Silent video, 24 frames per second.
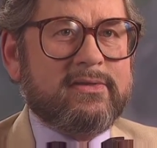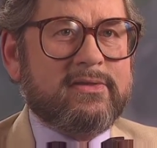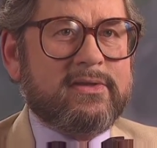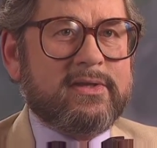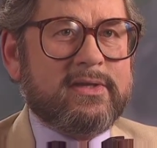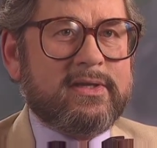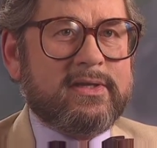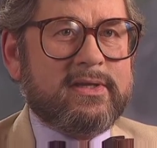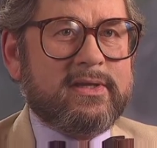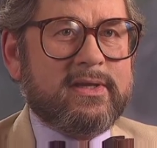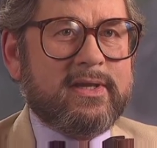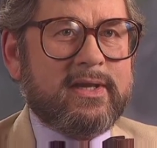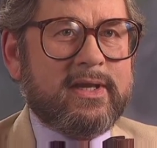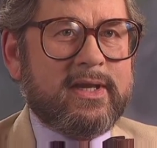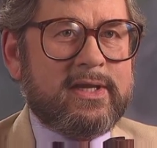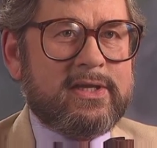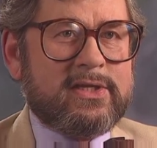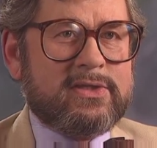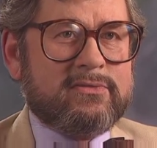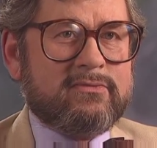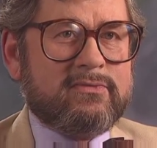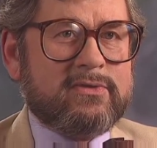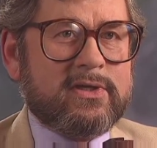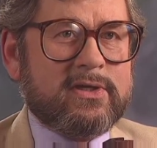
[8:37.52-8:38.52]
the
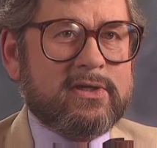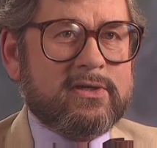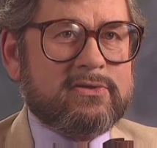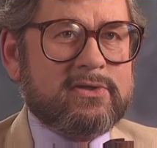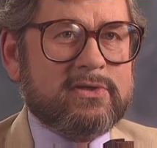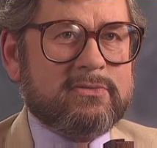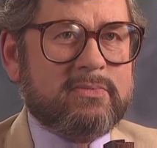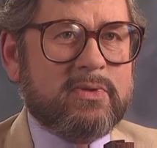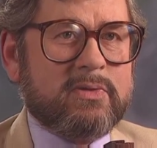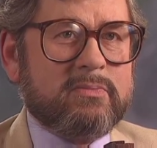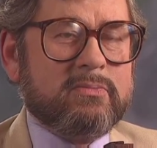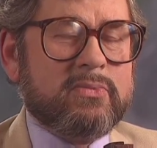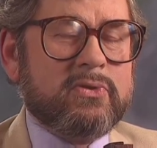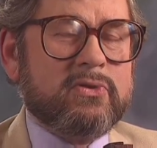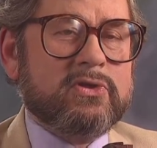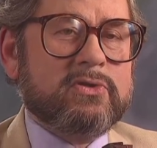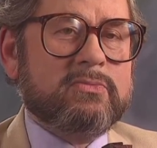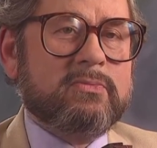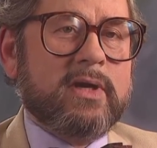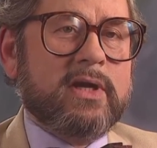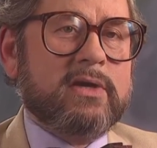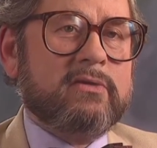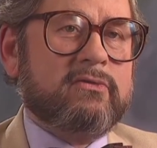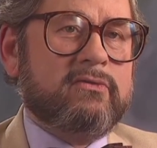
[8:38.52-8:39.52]
age of the Earth has been
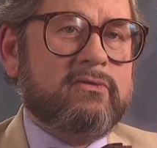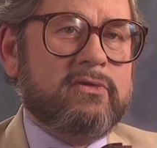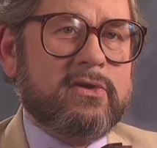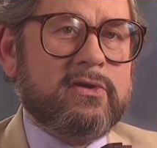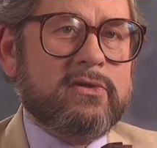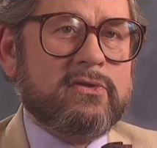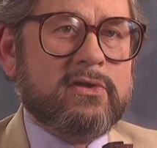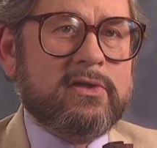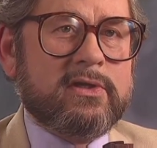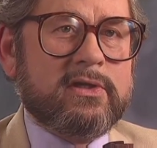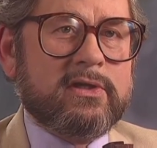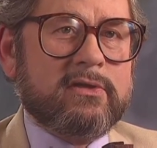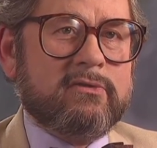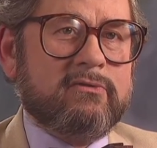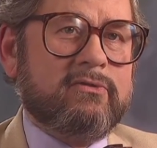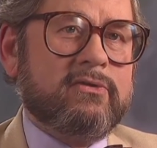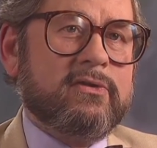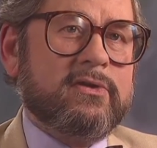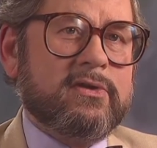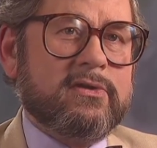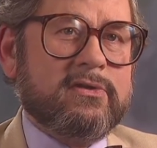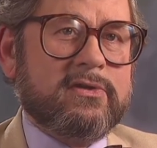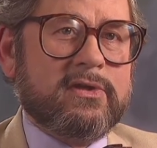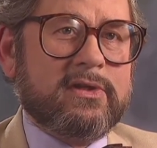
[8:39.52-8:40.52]
pushed back further and
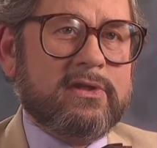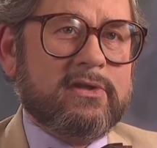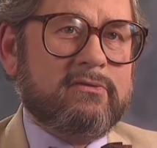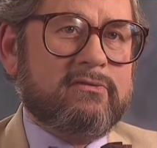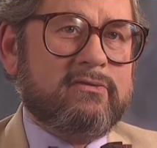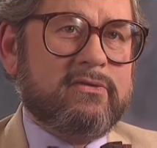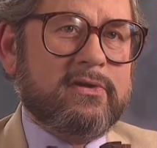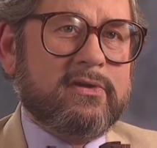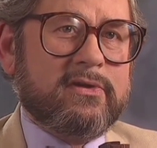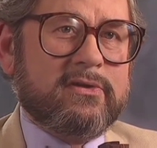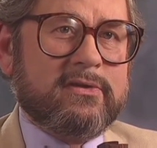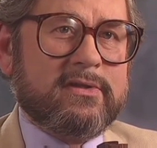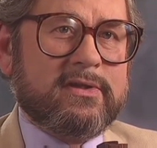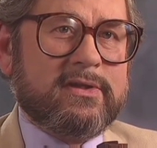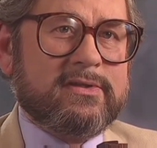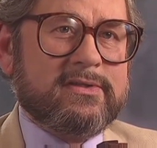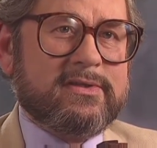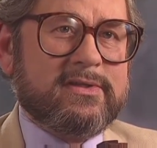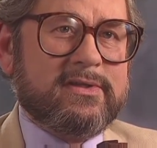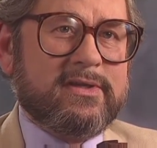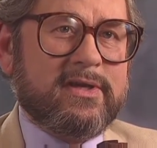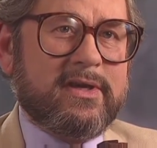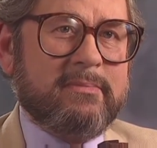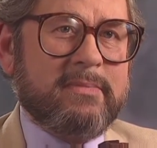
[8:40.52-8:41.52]
further and further in
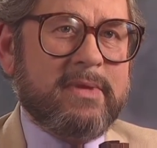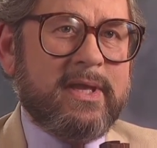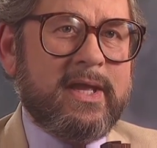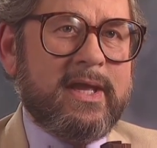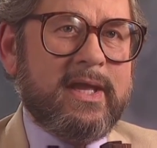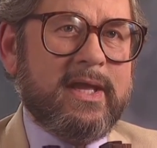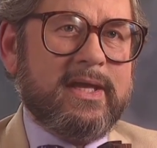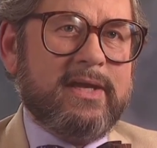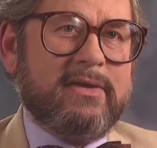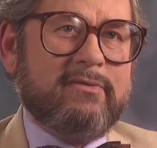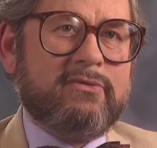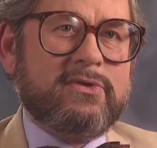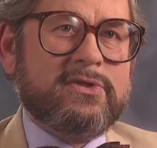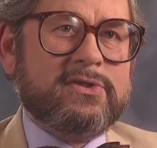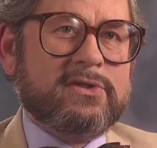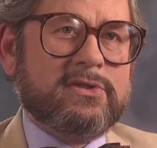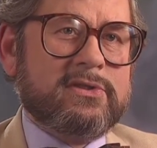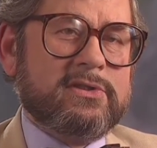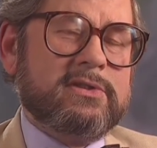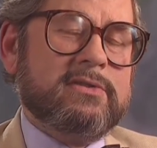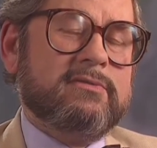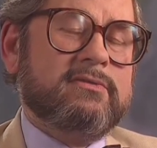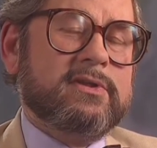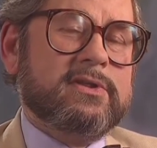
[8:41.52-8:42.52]
time. And every
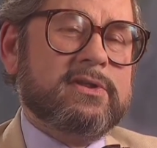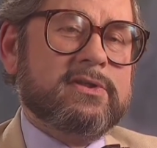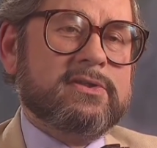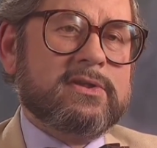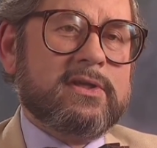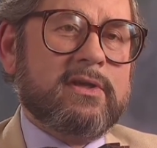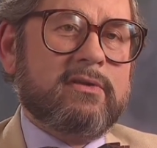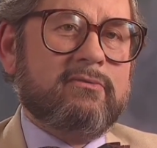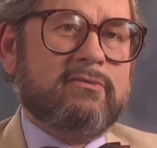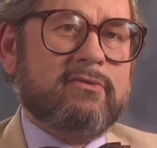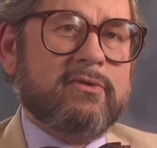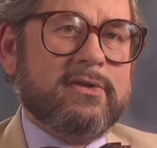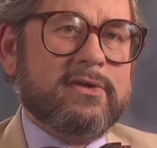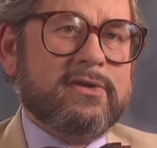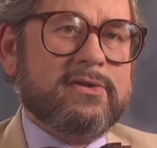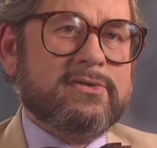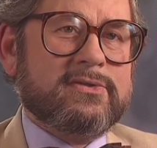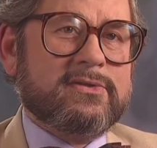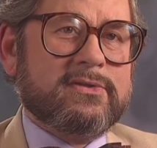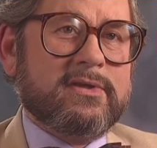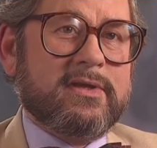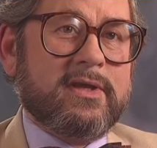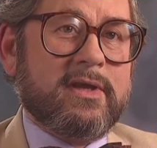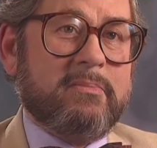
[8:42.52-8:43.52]
scientific discovery
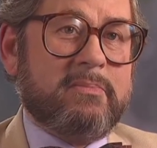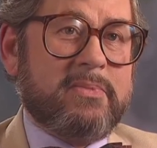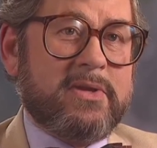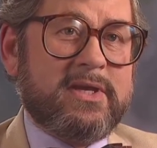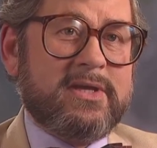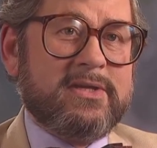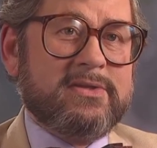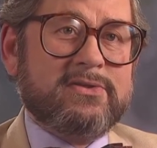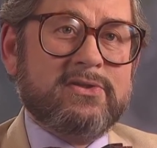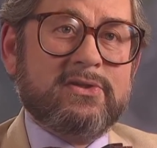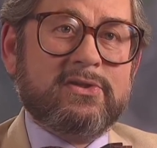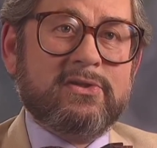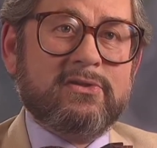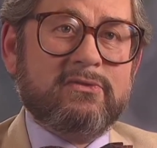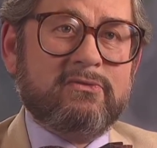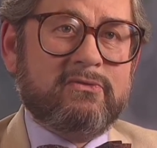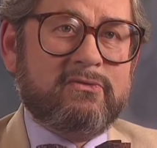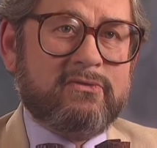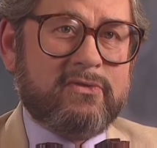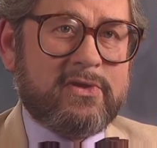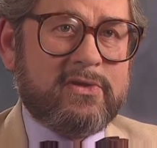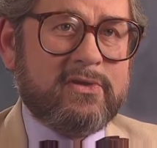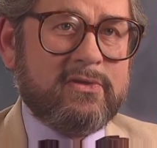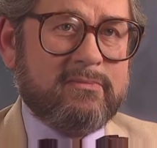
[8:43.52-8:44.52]
has appeared to
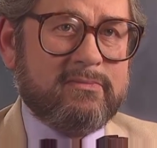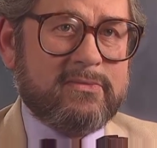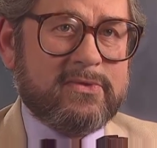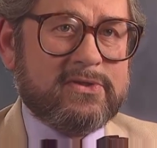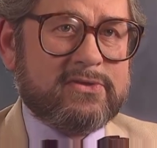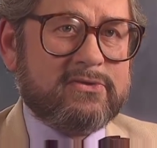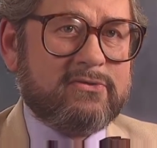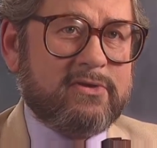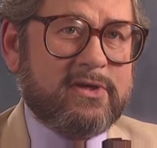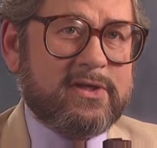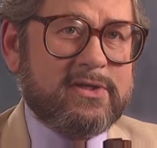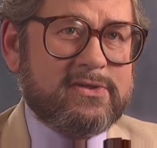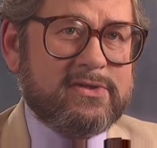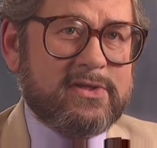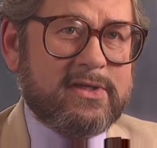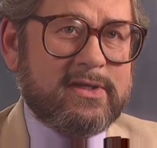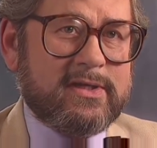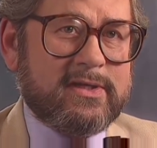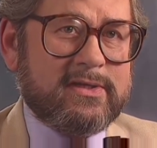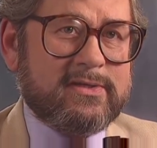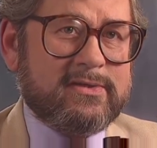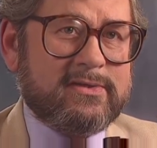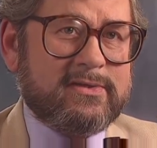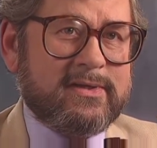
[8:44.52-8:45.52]
confirm this great
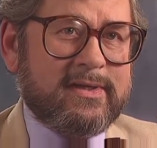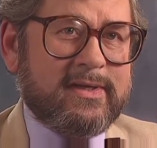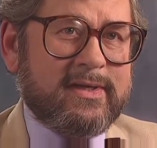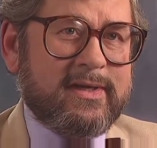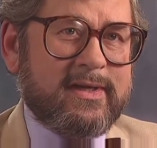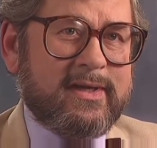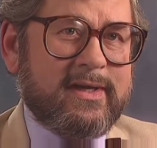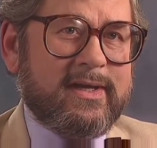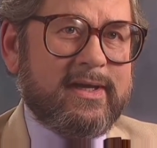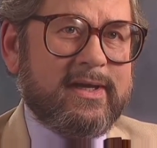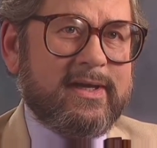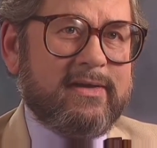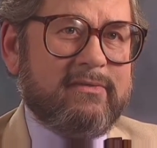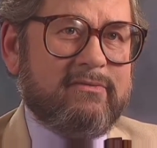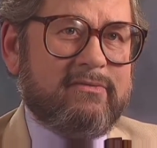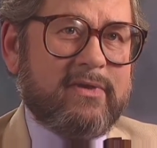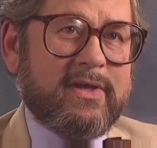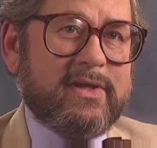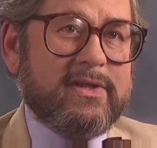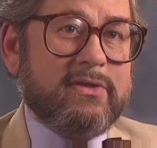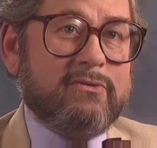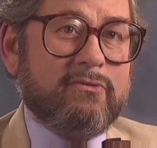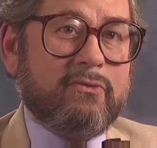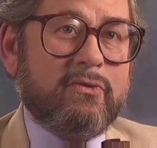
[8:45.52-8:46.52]
age. In
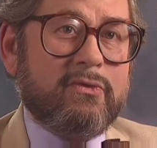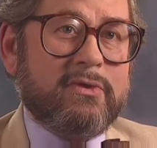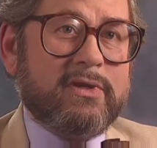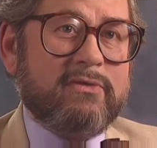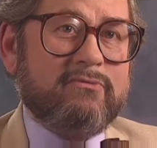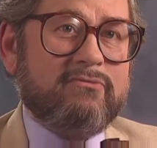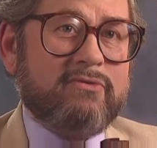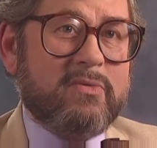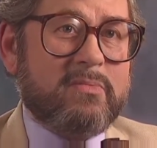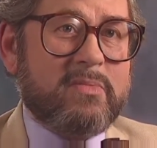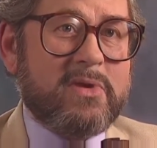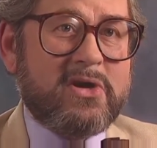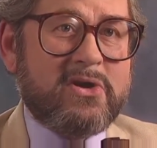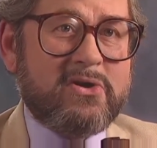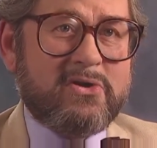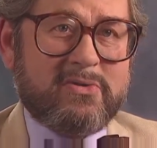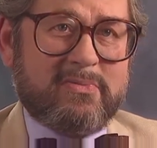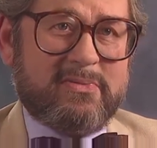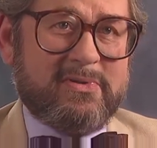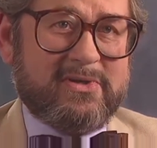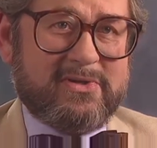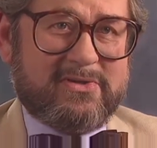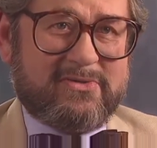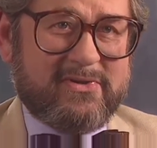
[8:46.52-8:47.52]
fact, they're all in
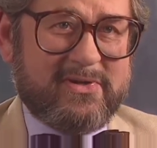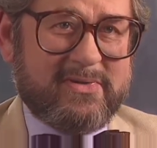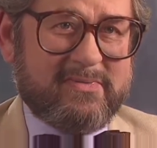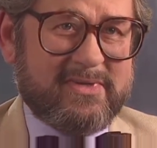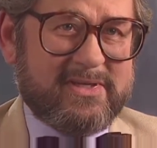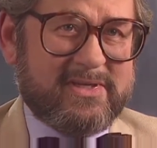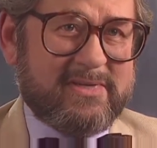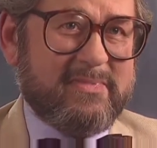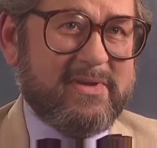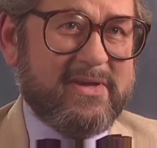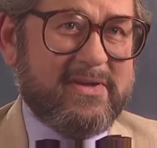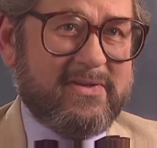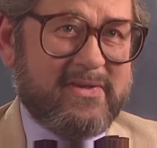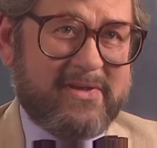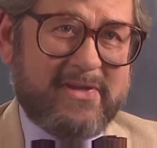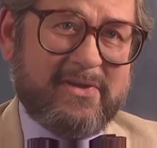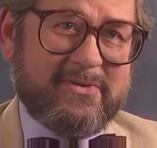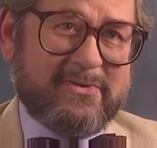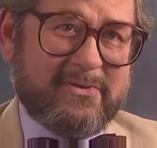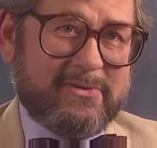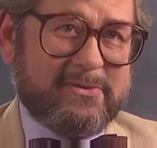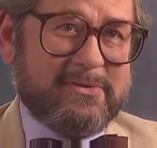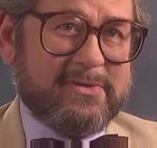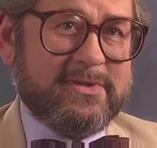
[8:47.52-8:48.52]
remarkable agreement about how
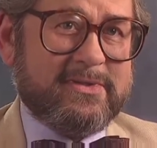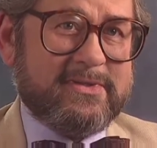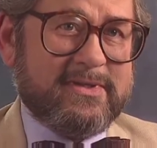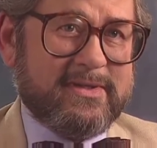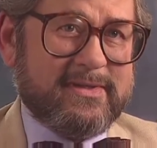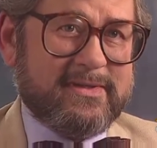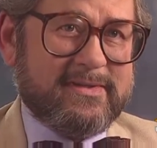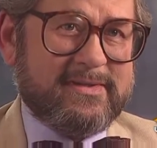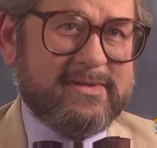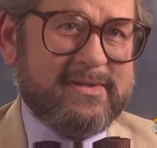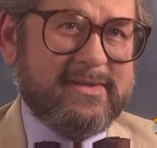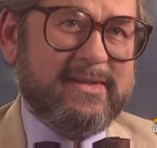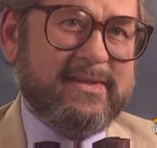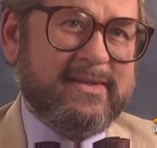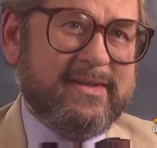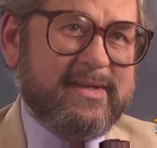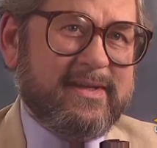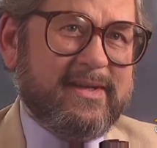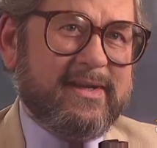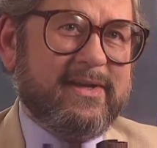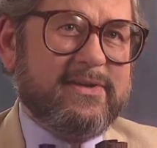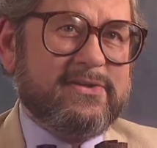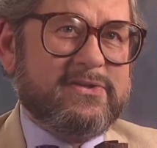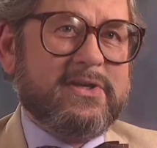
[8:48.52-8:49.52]
old it is.
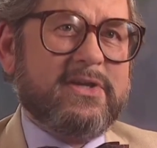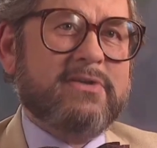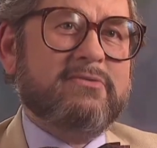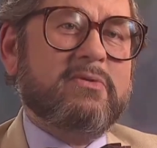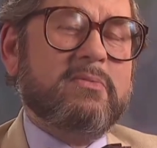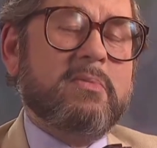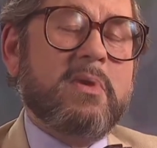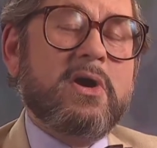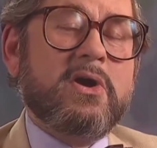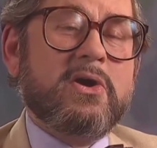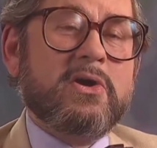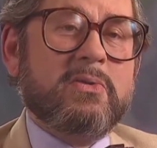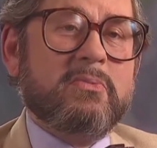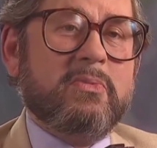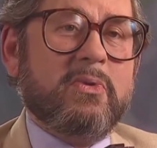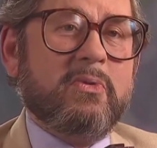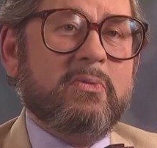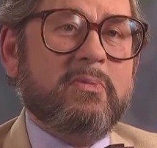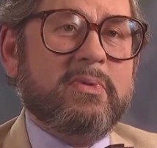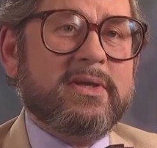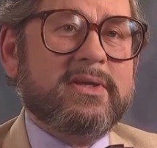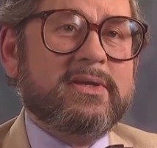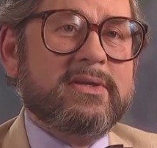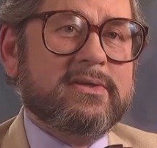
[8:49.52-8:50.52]
I say
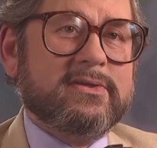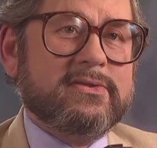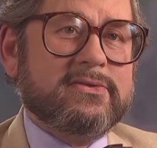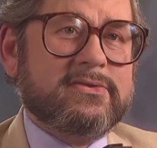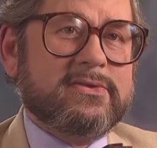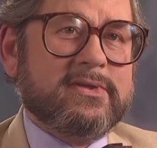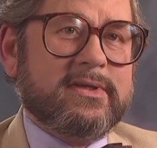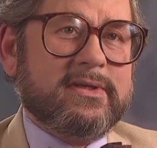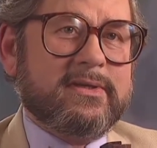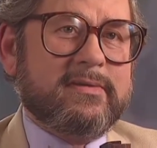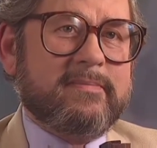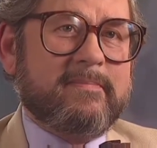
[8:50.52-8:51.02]
remarkable because